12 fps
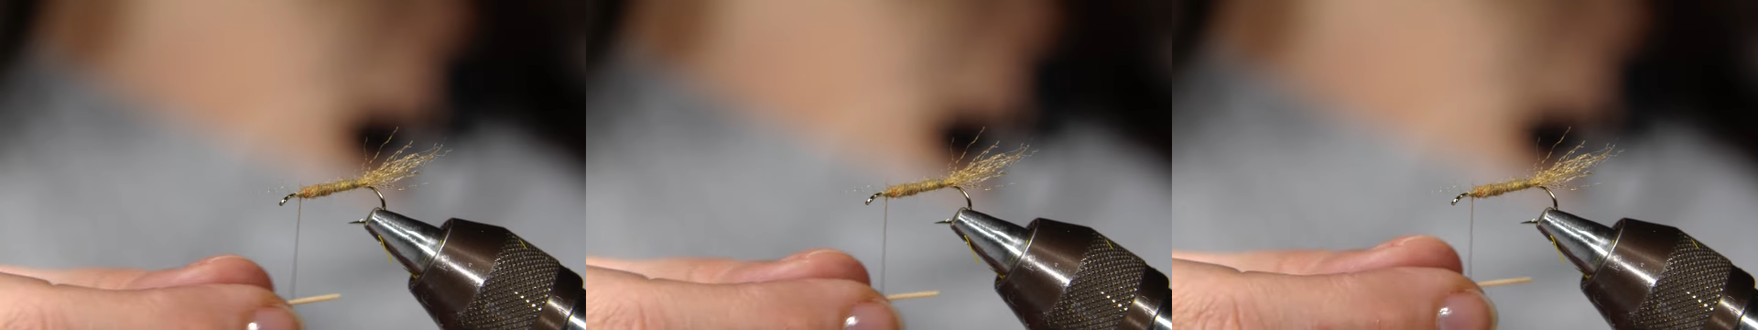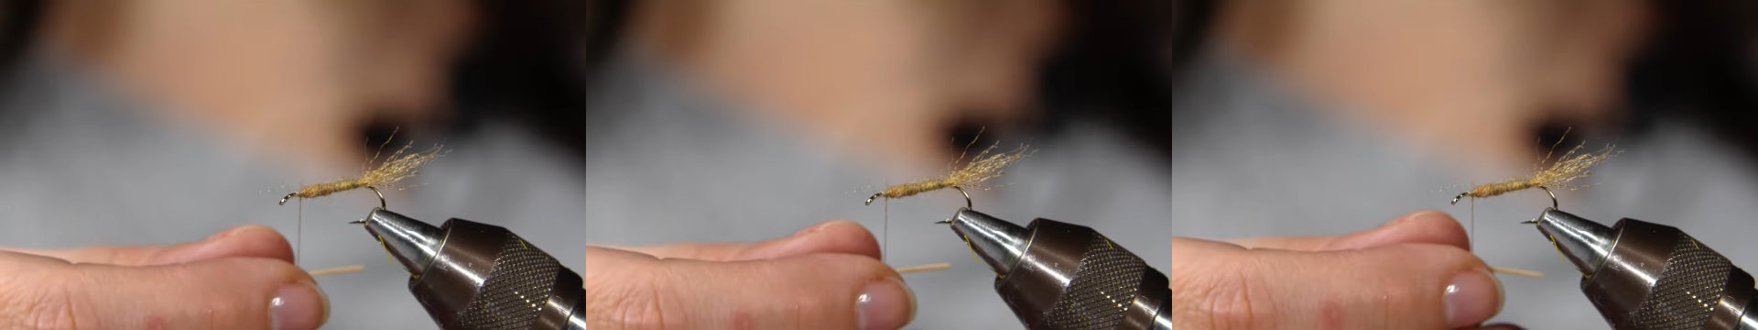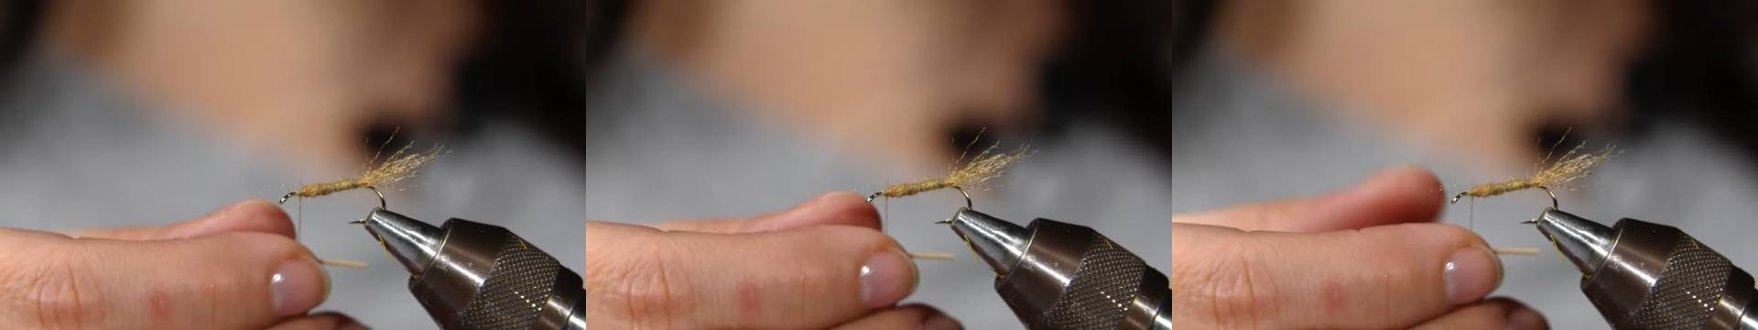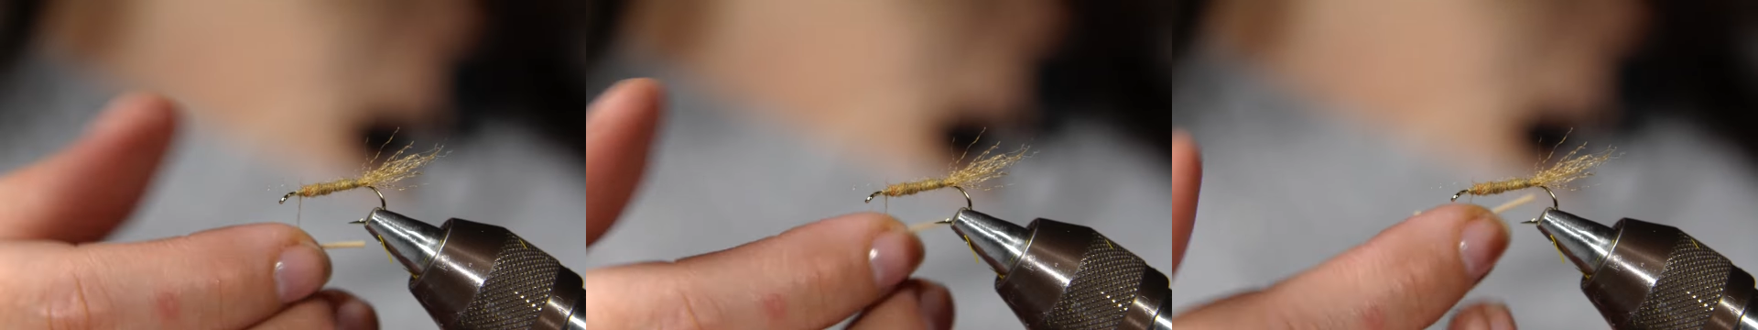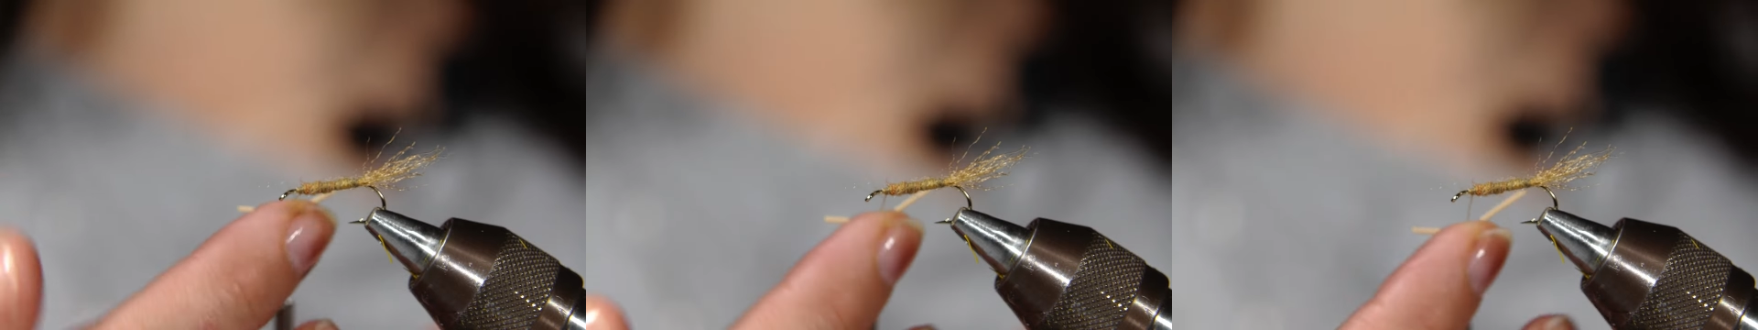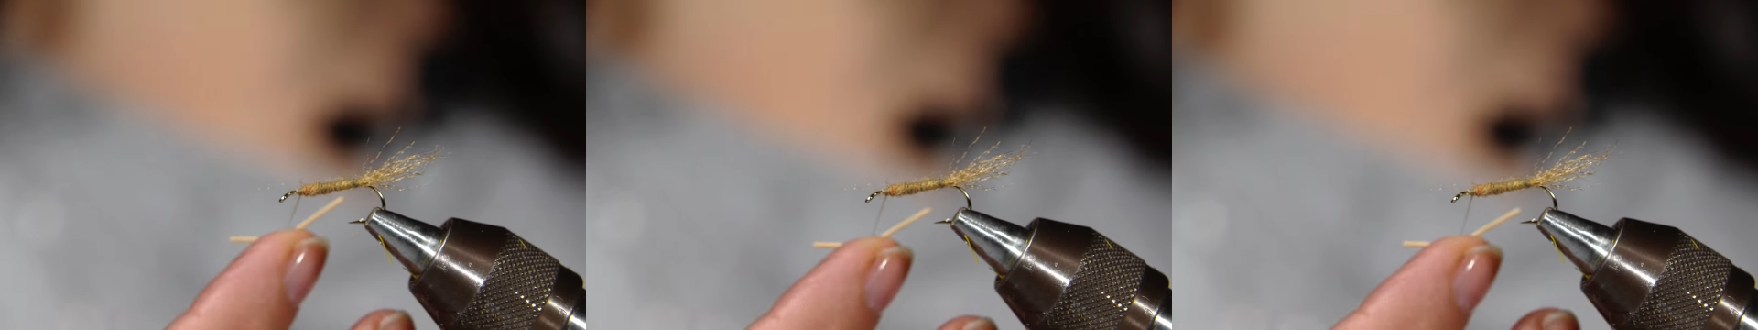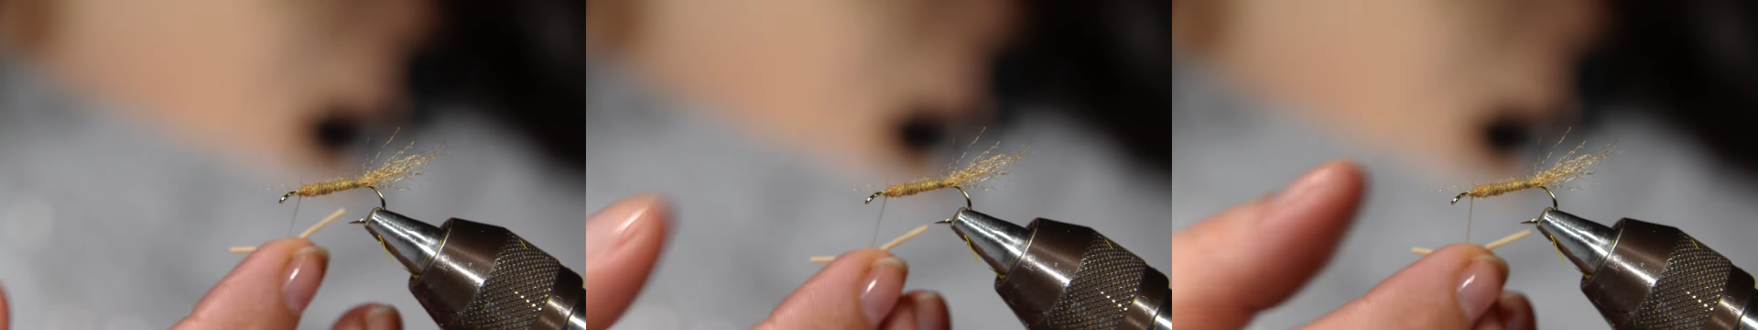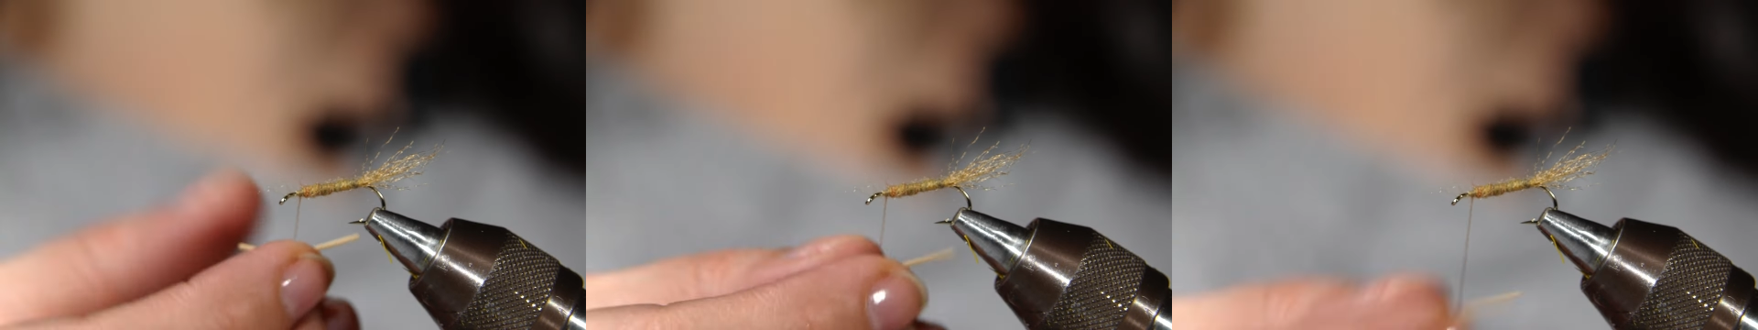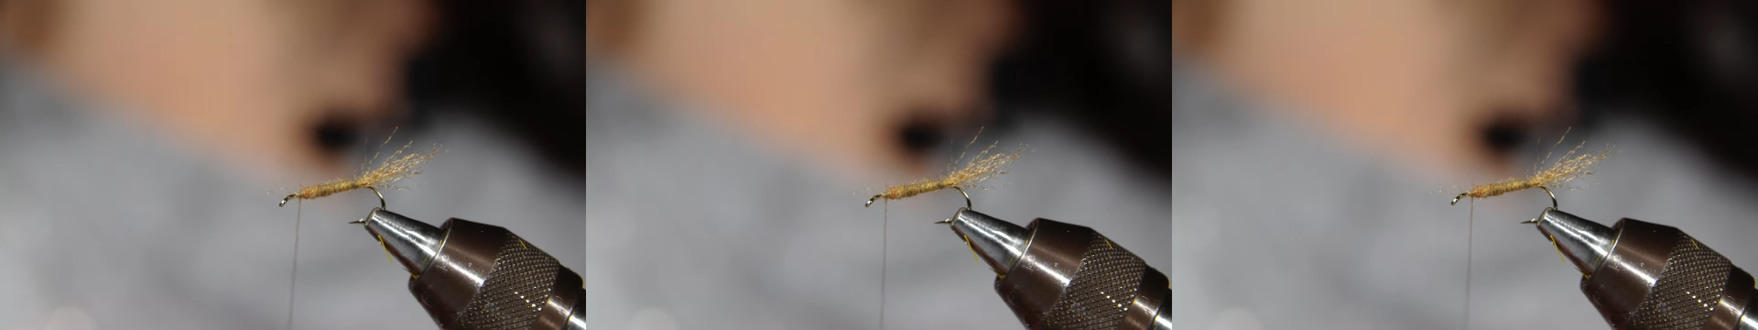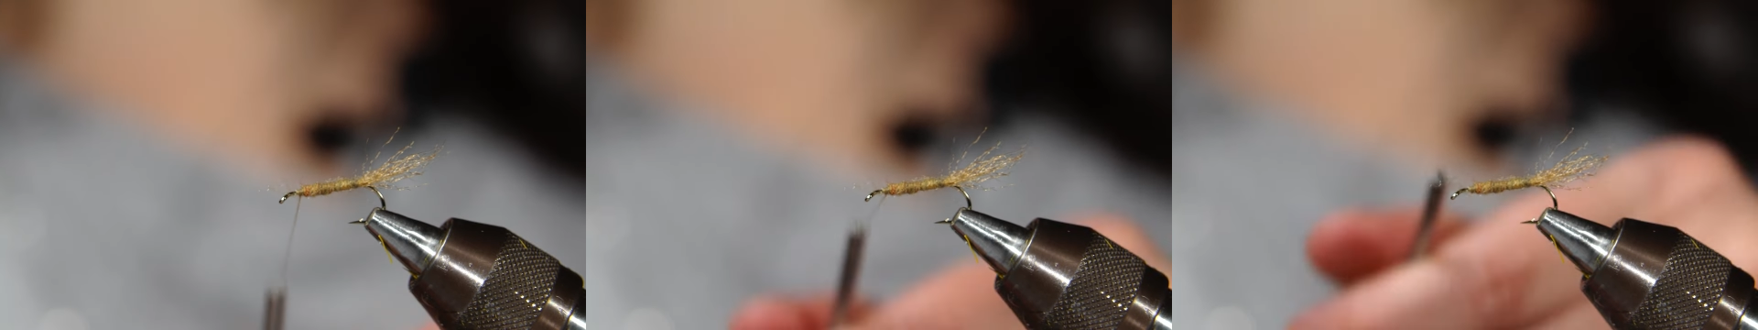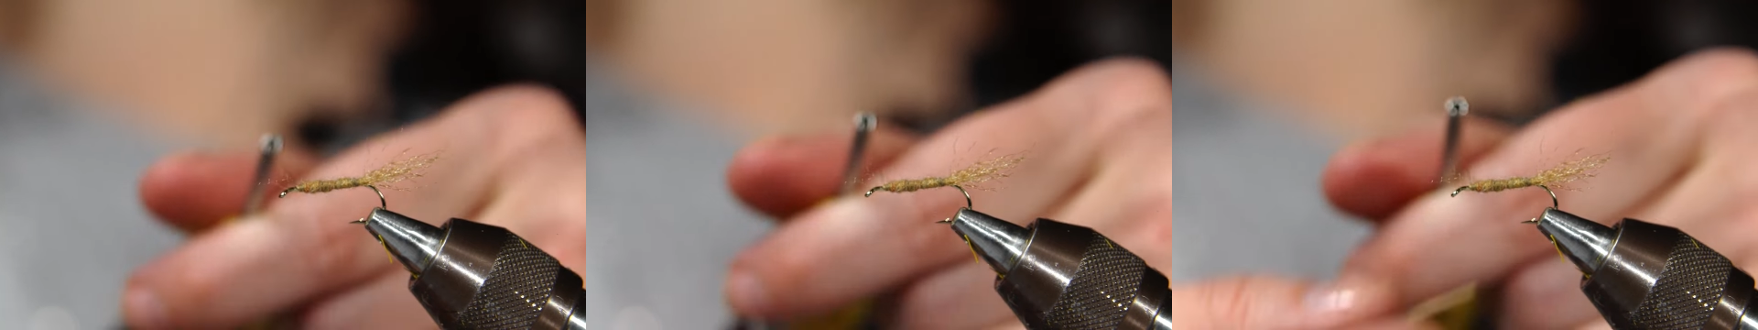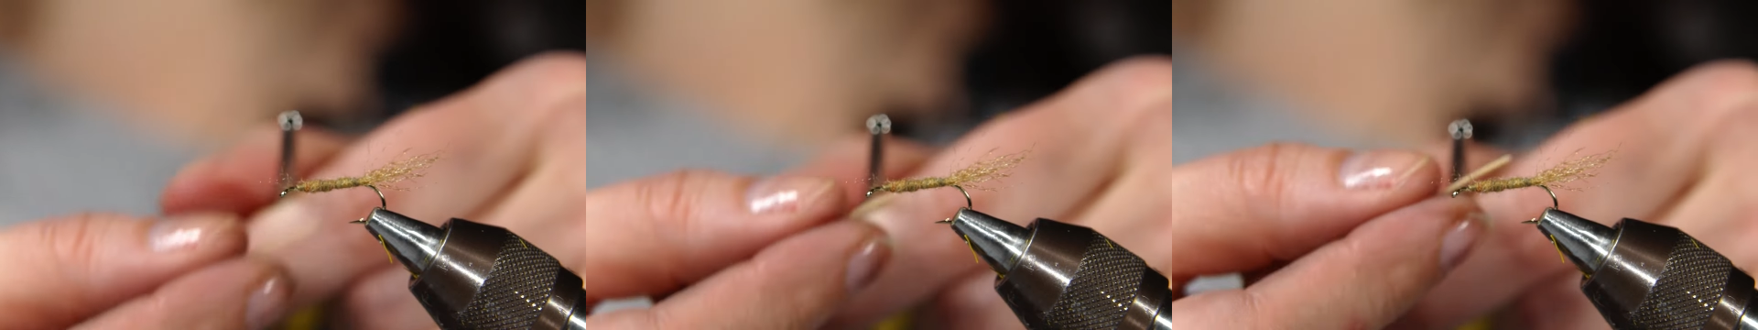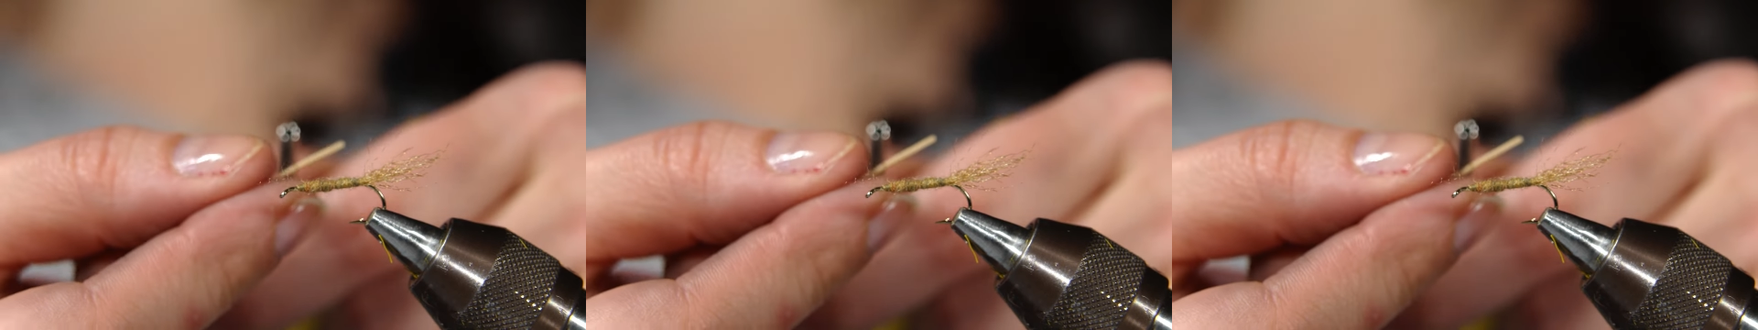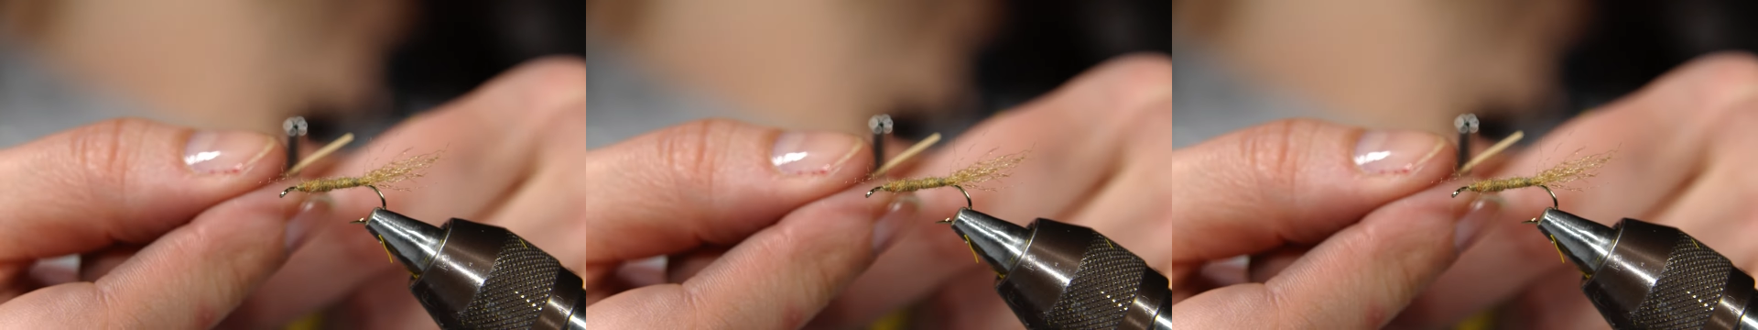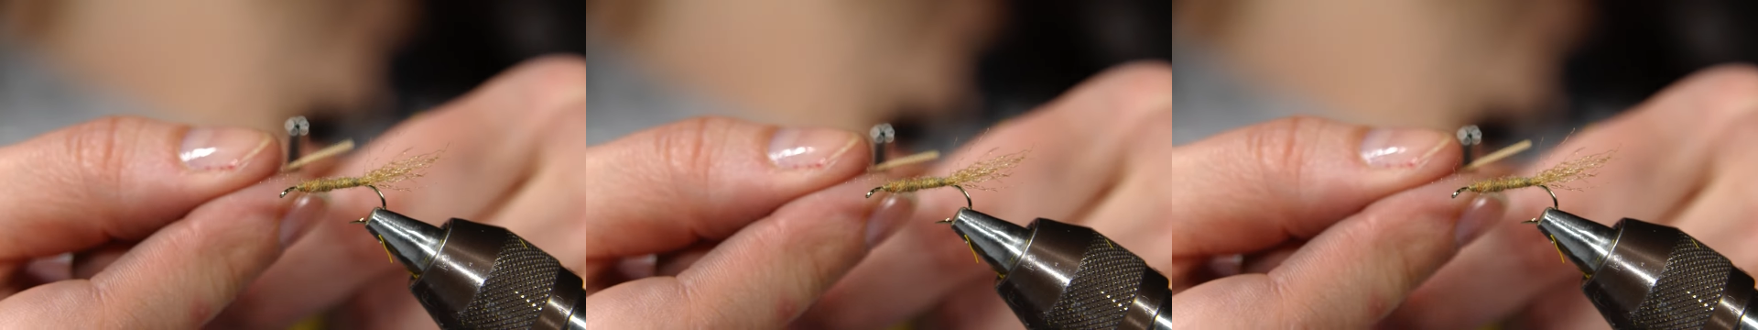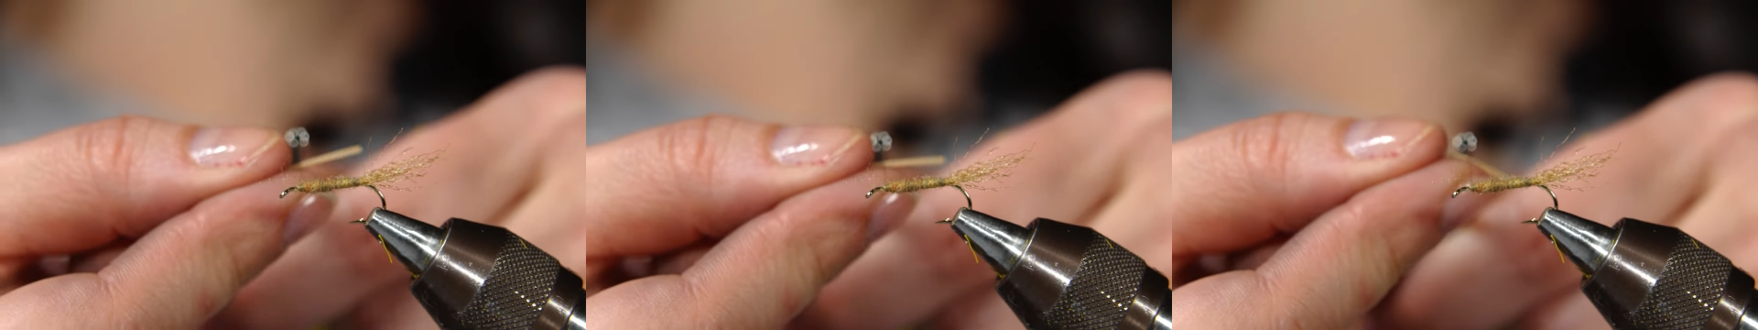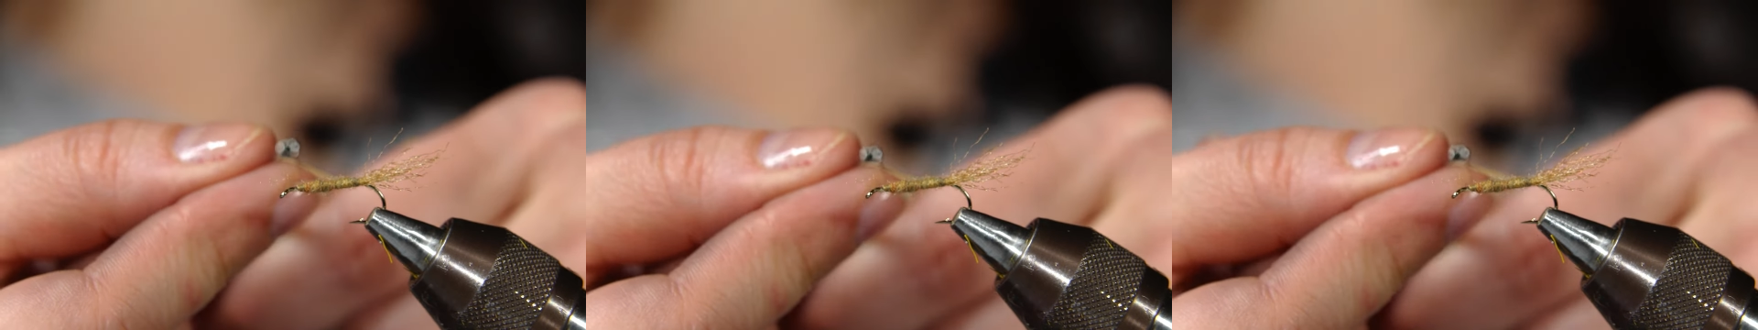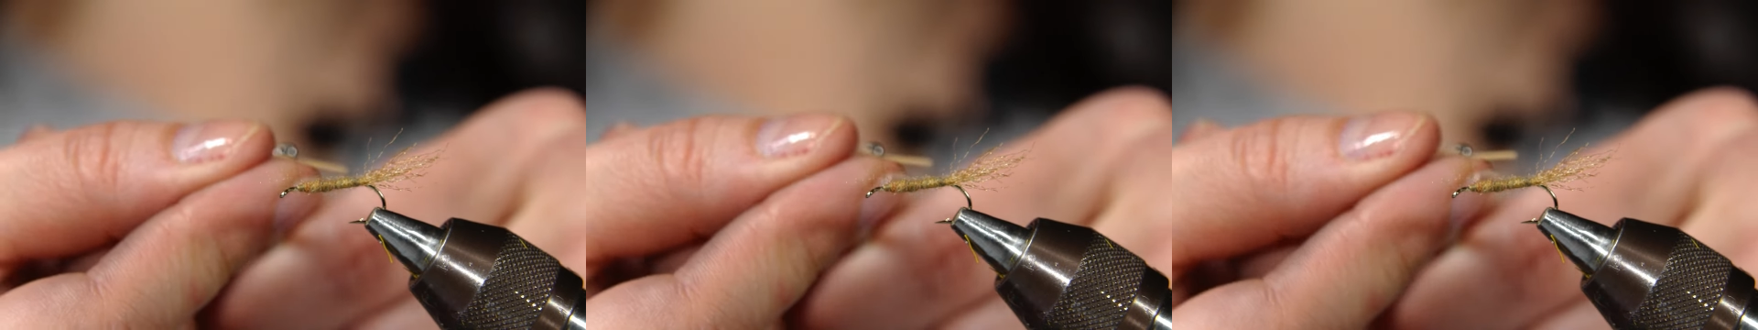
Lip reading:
Nobody's mouth can be seen.